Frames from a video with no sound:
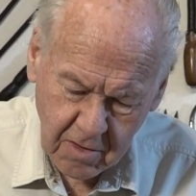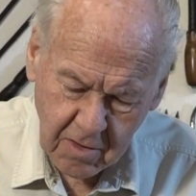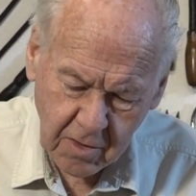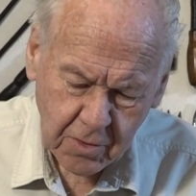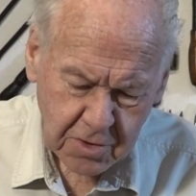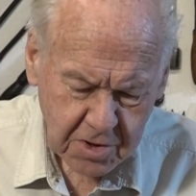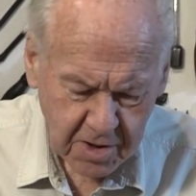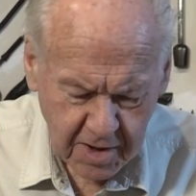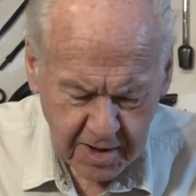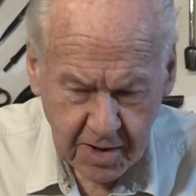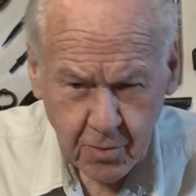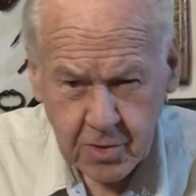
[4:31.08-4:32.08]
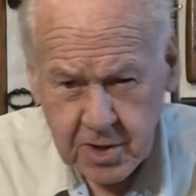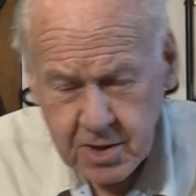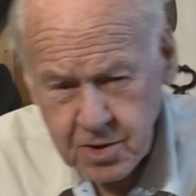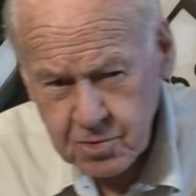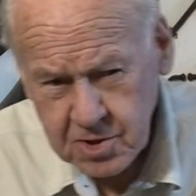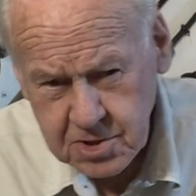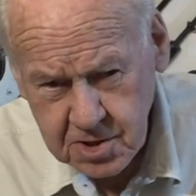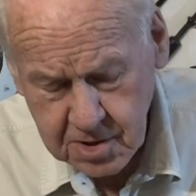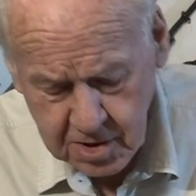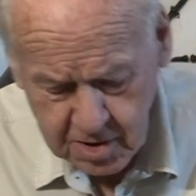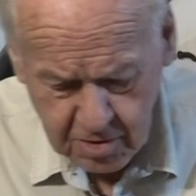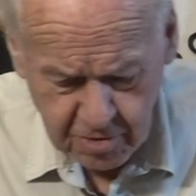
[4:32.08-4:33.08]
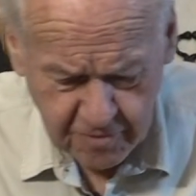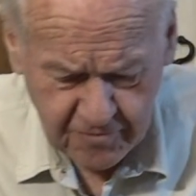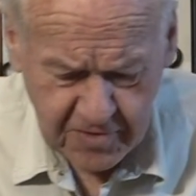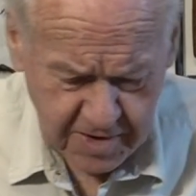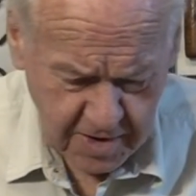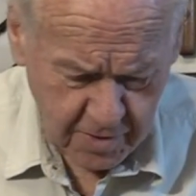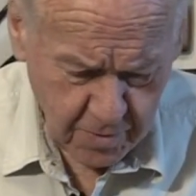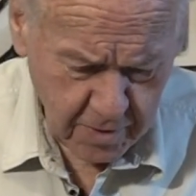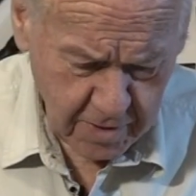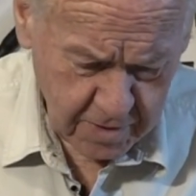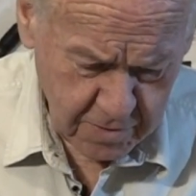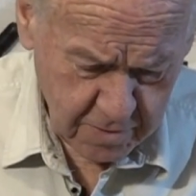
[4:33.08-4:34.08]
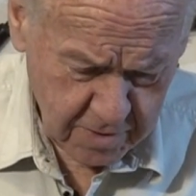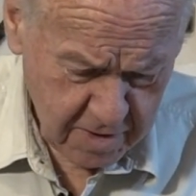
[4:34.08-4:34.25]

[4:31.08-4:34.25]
I always think anyone interested in graffiti work would